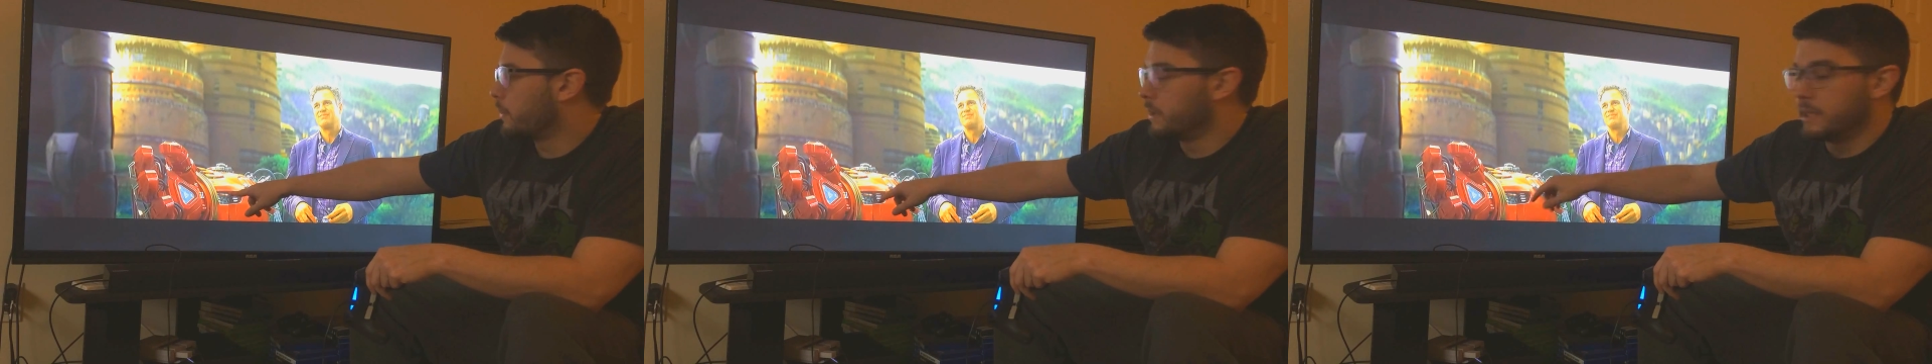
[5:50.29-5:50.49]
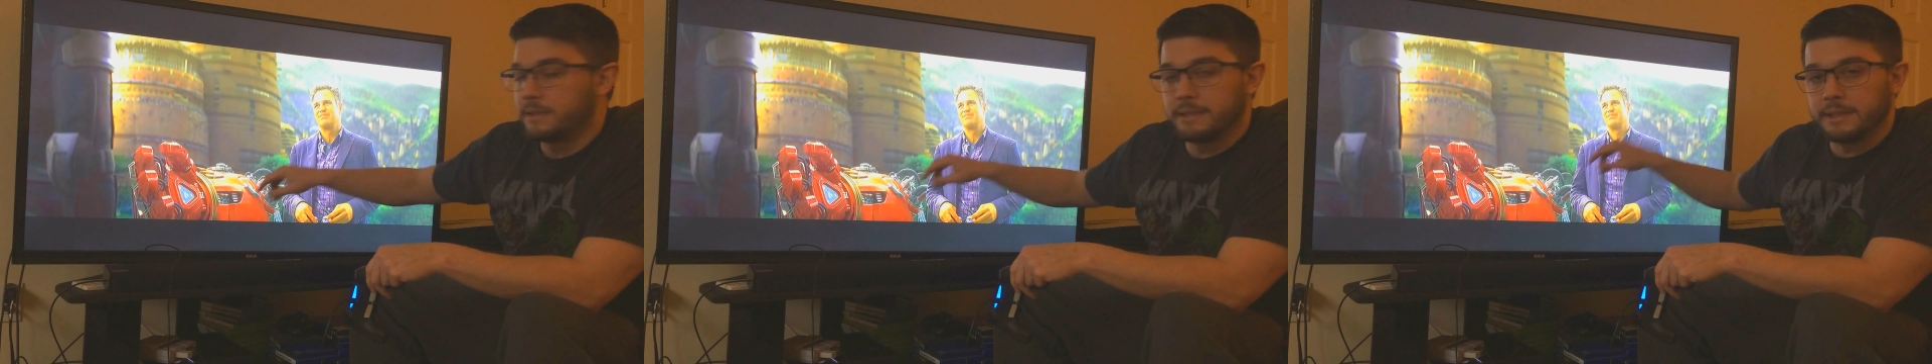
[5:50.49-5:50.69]

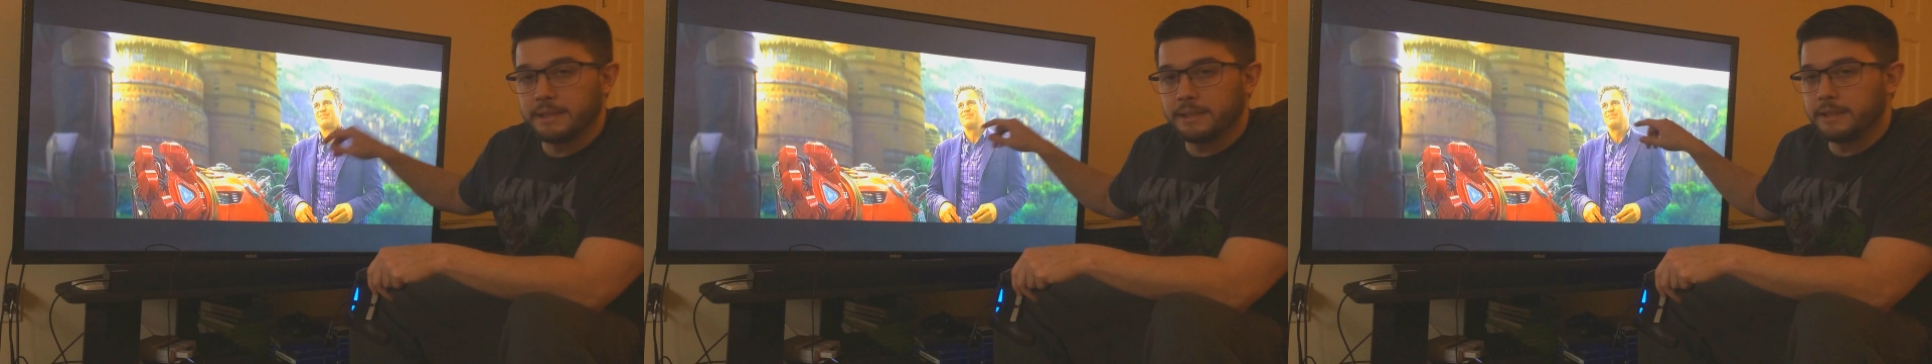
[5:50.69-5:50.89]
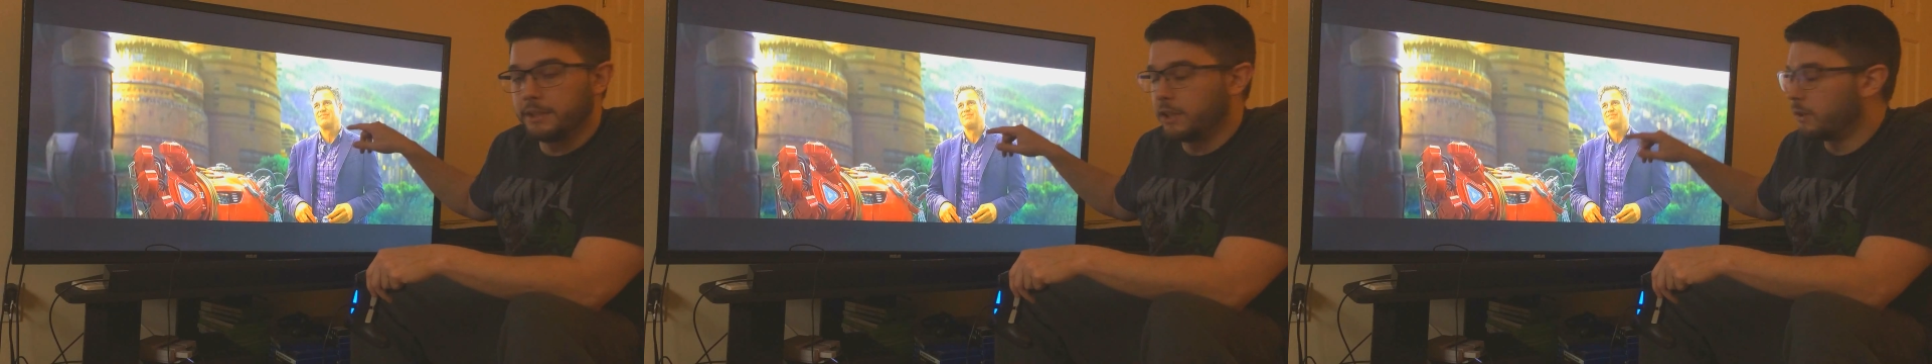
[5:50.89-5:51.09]
We see
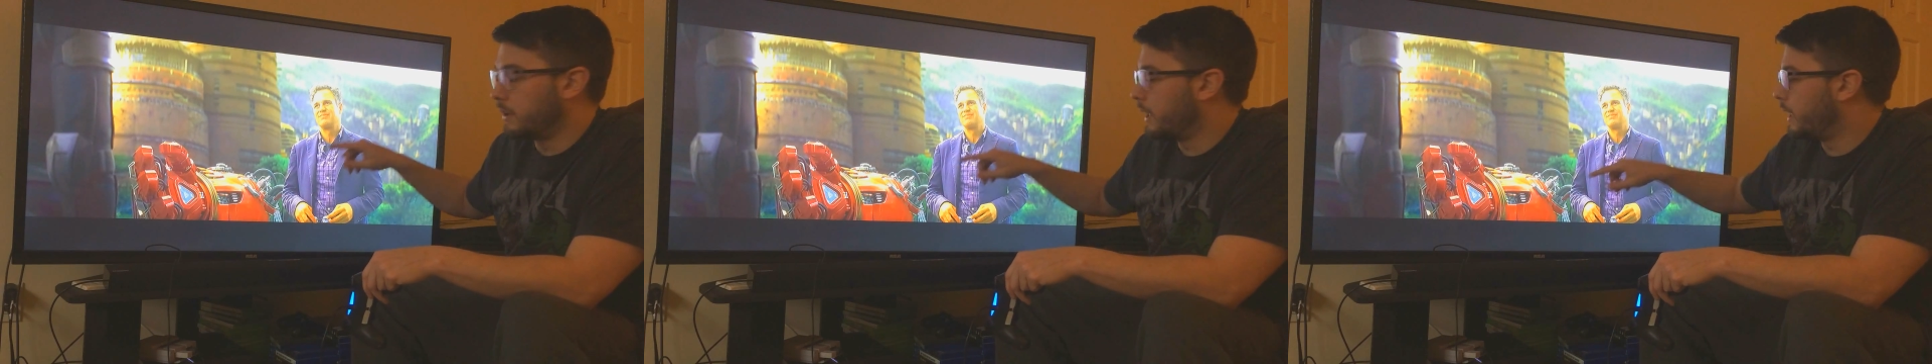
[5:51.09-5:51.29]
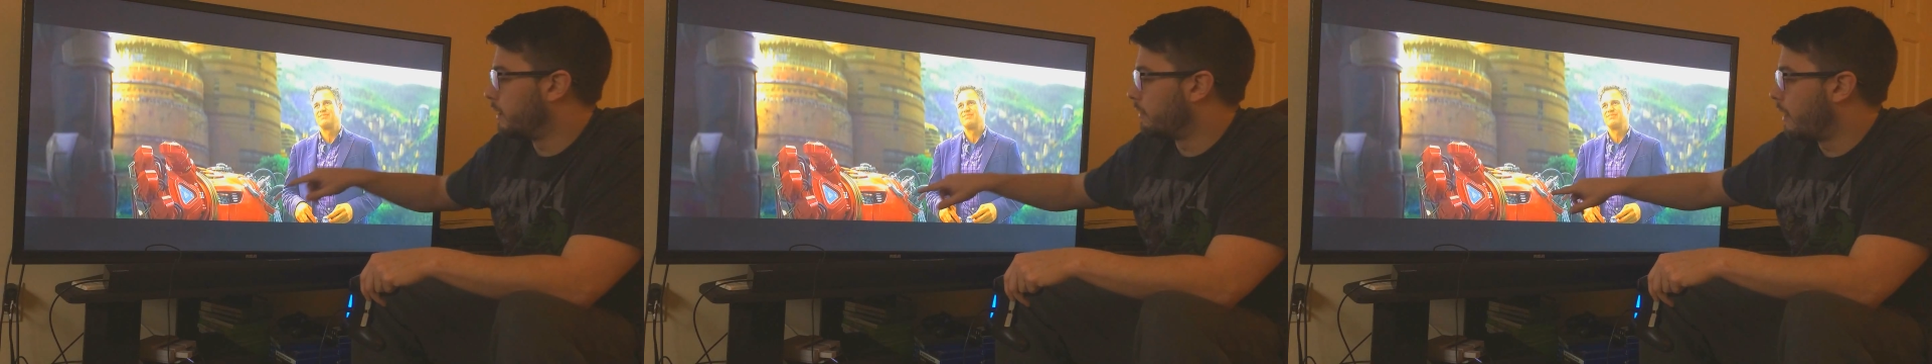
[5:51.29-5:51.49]
it,
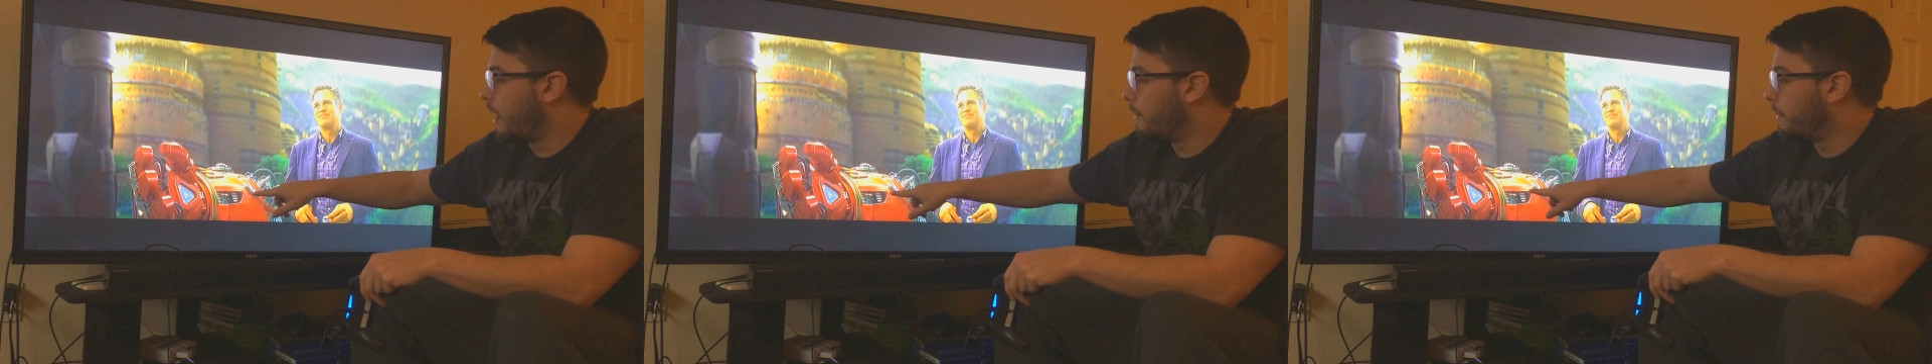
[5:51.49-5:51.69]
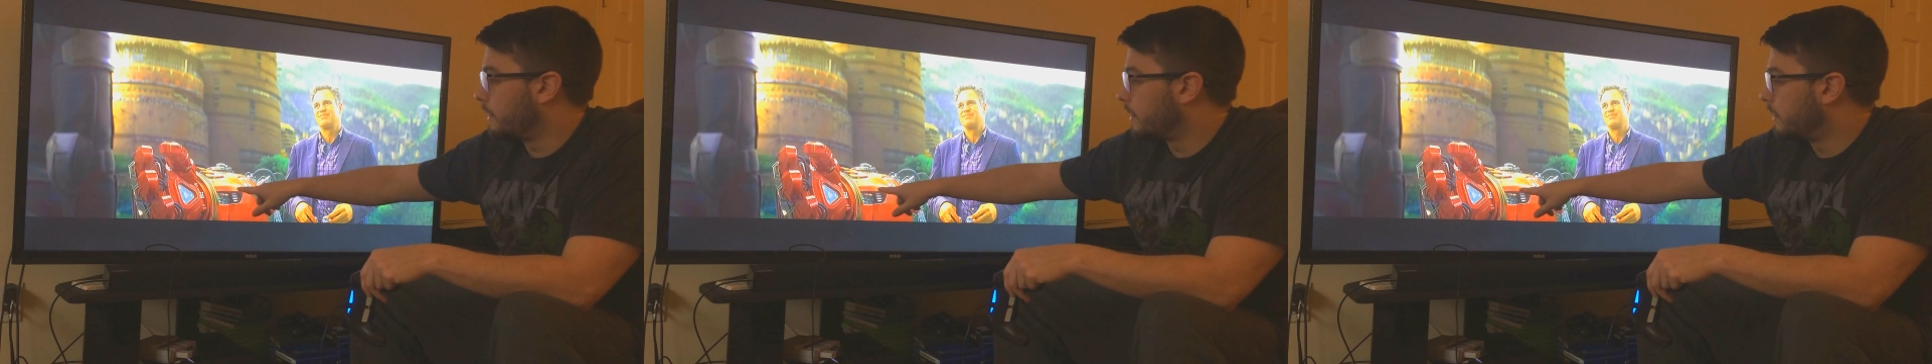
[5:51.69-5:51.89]
later
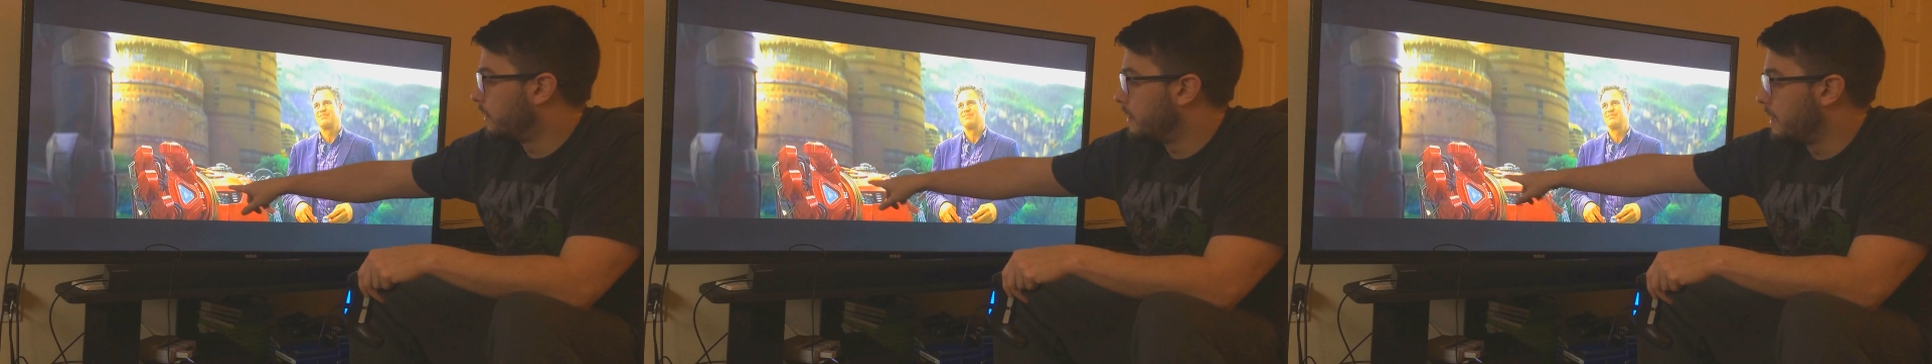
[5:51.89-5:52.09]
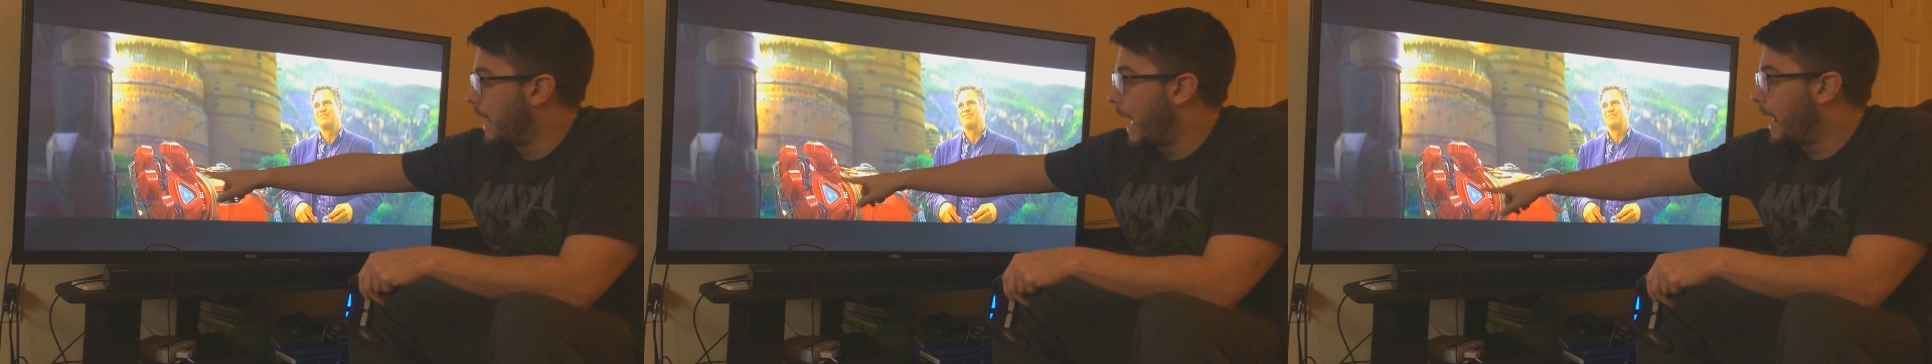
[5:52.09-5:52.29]
on, but
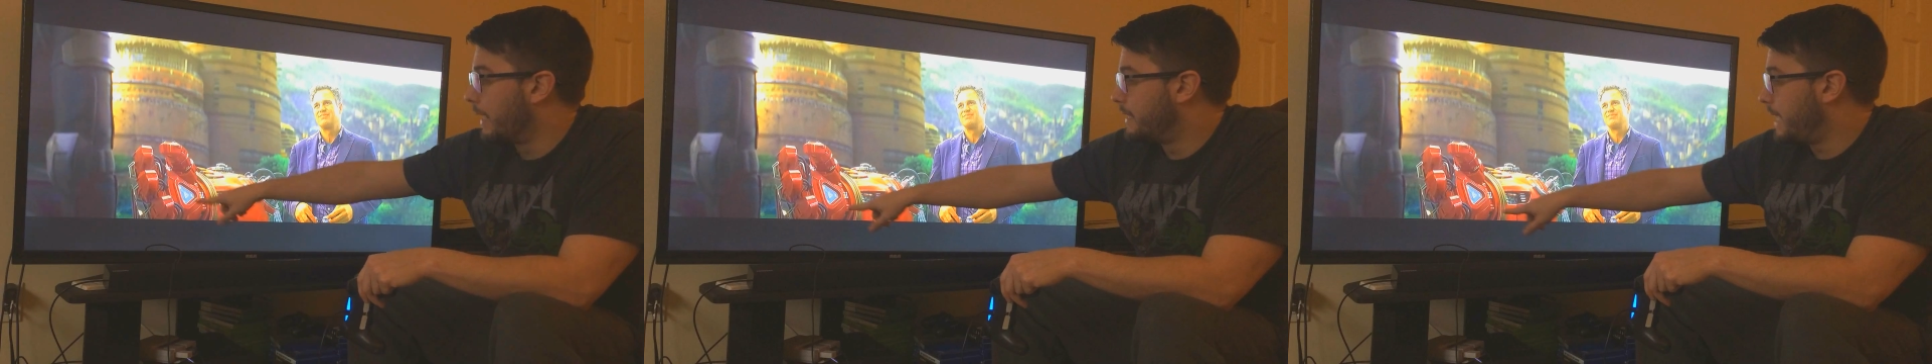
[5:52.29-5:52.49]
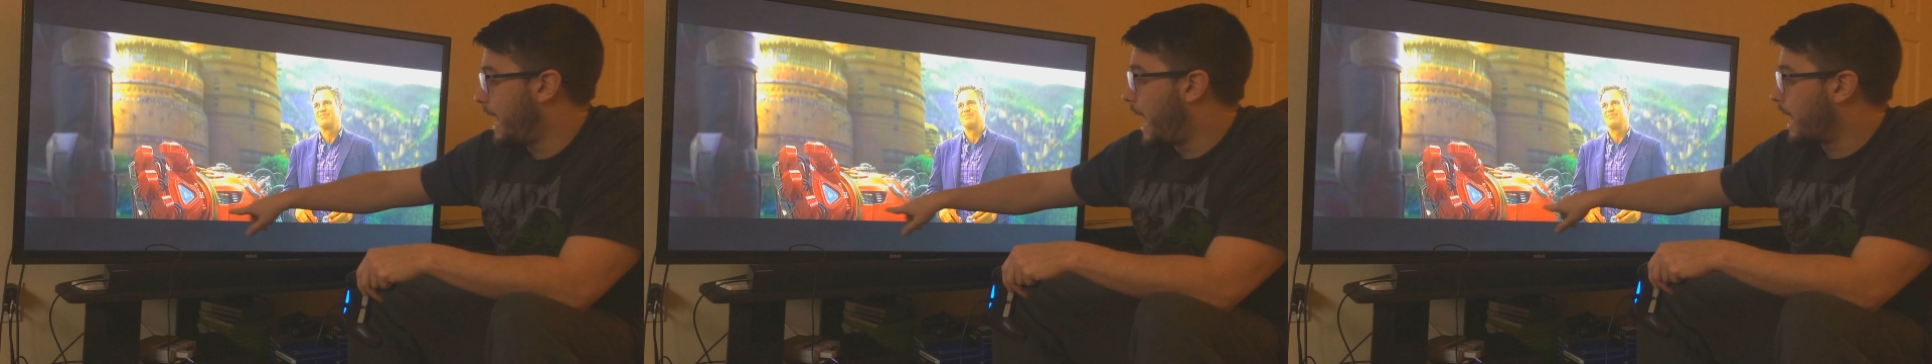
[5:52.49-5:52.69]
not
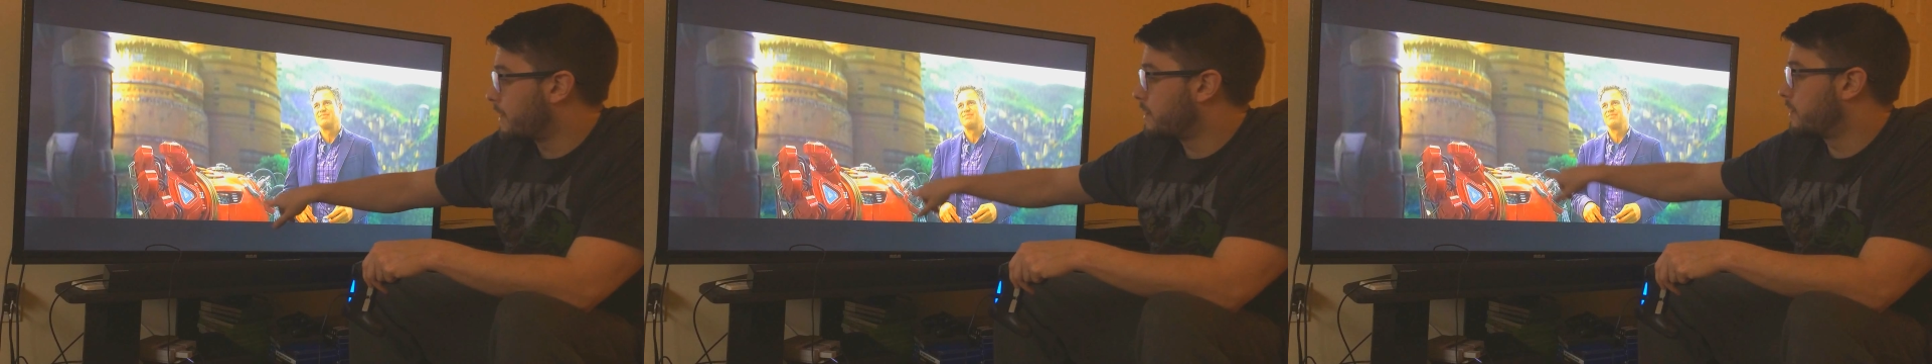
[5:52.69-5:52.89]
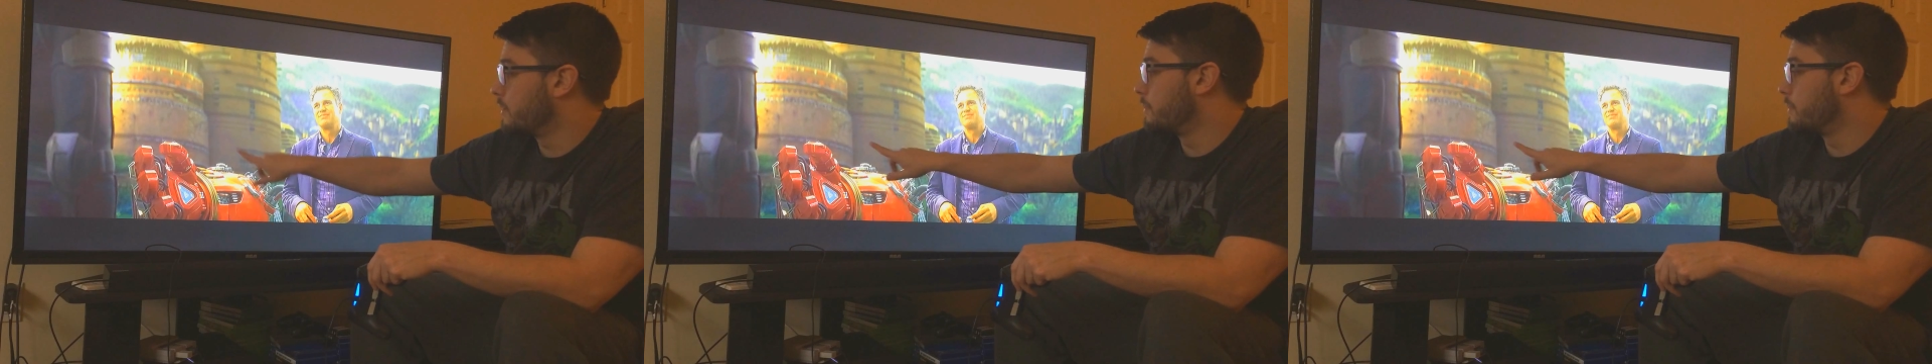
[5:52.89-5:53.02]
attached.